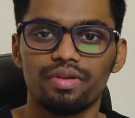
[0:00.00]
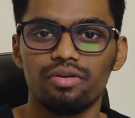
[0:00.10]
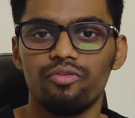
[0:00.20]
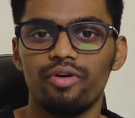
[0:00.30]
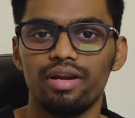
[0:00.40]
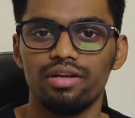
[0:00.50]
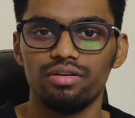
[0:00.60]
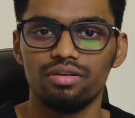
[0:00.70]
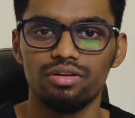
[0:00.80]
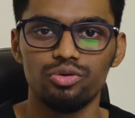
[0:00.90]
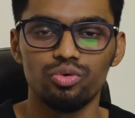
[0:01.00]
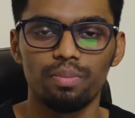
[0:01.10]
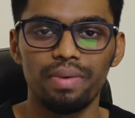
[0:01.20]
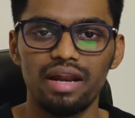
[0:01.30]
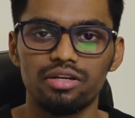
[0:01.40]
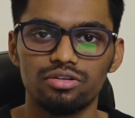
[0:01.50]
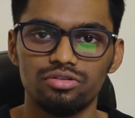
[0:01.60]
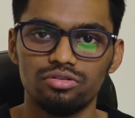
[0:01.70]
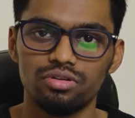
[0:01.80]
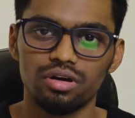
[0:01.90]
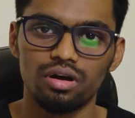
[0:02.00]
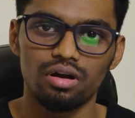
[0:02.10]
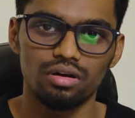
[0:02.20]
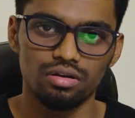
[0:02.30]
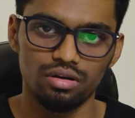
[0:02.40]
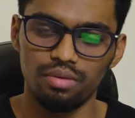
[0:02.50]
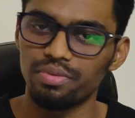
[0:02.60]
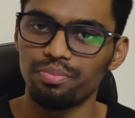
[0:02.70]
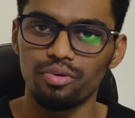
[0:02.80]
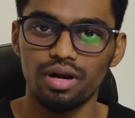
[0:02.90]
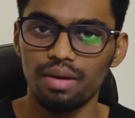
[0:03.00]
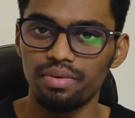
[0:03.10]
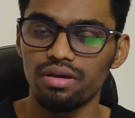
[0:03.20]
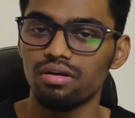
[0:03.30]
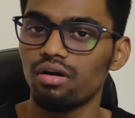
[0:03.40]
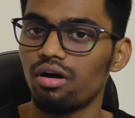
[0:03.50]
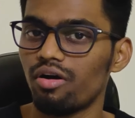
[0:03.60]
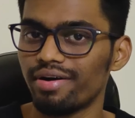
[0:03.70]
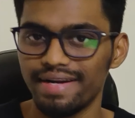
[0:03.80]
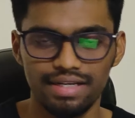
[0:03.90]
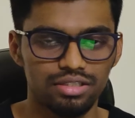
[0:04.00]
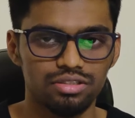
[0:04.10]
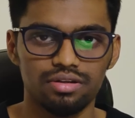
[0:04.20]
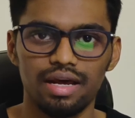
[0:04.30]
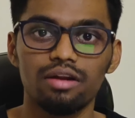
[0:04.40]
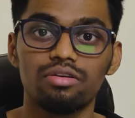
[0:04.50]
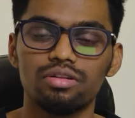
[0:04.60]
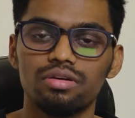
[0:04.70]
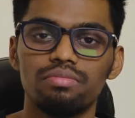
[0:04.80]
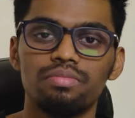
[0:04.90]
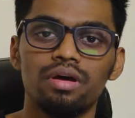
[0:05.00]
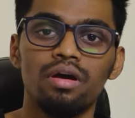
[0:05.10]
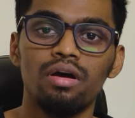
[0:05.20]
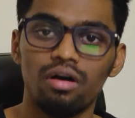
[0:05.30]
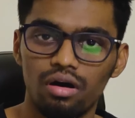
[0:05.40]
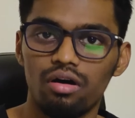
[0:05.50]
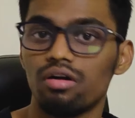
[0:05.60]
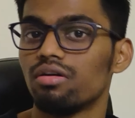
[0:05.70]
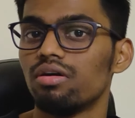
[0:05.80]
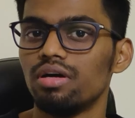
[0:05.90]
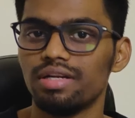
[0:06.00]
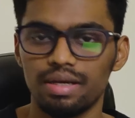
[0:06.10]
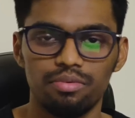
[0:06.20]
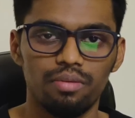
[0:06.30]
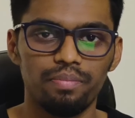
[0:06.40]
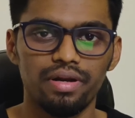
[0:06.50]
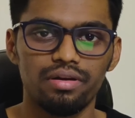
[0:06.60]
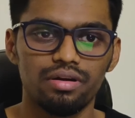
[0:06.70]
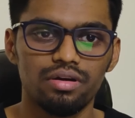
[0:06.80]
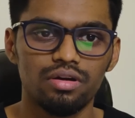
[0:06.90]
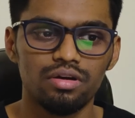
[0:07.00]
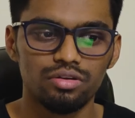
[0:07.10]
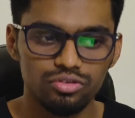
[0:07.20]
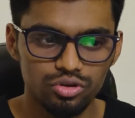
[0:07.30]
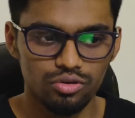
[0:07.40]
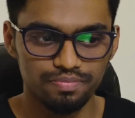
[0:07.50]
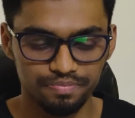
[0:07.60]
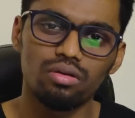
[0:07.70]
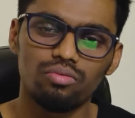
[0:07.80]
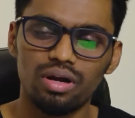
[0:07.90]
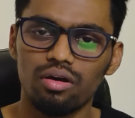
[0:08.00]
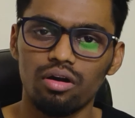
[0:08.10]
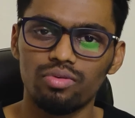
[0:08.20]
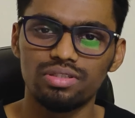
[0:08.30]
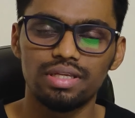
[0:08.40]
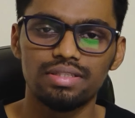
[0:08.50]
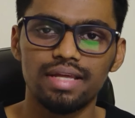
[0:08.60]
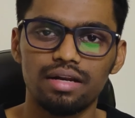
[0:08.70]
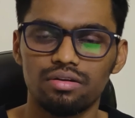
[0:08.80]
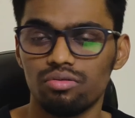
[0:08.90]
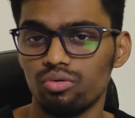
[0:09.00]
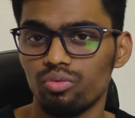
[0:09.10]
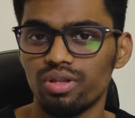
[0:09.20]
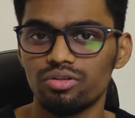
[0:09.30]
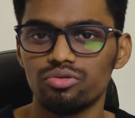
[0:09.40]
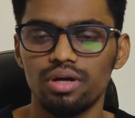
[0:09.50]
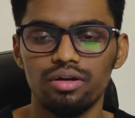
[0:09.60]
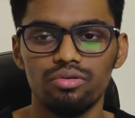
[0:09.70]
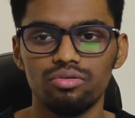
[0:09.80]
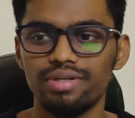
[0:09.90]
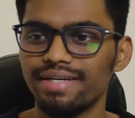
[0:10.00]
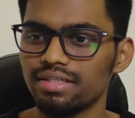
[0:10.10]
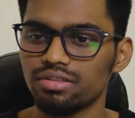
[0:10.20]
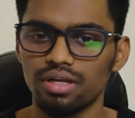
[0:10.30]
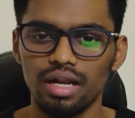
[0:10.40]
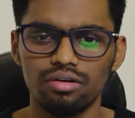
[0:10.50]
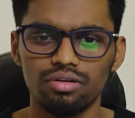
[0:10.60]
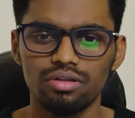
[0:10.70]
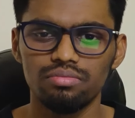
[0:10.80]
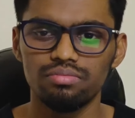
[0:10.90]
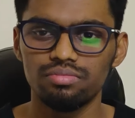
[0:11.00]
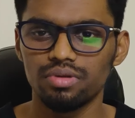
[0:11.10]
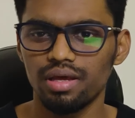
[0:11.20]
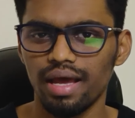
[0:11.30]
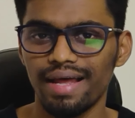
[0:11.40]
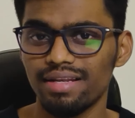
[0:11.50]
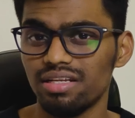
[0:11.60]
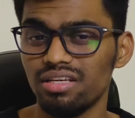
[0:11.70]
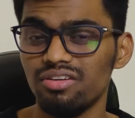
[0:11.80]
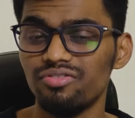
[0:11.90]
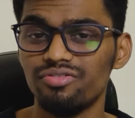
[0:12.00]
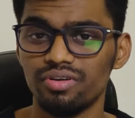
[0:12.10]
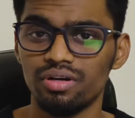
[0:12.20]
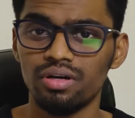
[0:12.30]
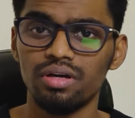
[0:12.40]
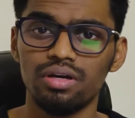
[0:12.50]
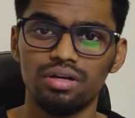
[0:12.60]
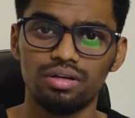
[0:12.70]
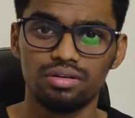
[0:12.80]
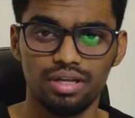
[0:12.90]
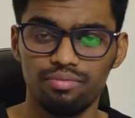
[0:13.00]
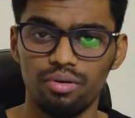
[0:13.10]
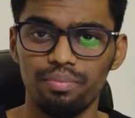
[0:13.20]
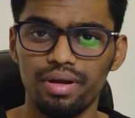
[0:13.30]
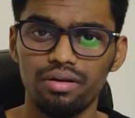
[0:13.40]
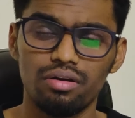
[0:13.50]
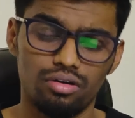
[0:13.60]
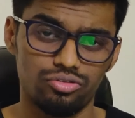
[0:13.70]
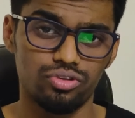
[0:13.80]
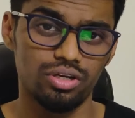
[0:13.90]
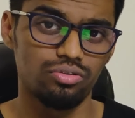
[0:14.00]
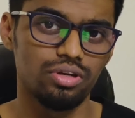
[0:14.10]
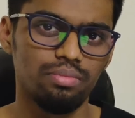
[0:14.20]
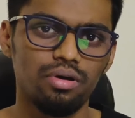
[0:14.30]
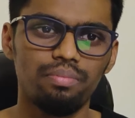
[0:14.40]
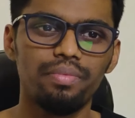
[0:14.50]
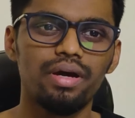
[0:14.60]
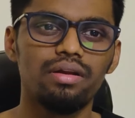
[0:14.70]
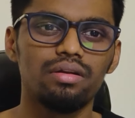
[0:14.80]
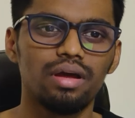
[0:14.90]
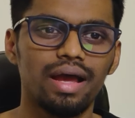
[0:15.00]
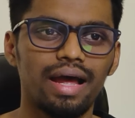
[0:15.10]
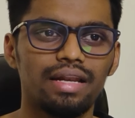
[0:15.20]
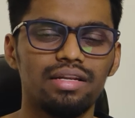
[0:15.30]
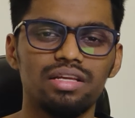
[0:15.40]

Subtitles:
when you are planning to do complete programming or data structure algorithm or development. So one always thinks that whether should I do data structure algorithm and leave development, or should I do development and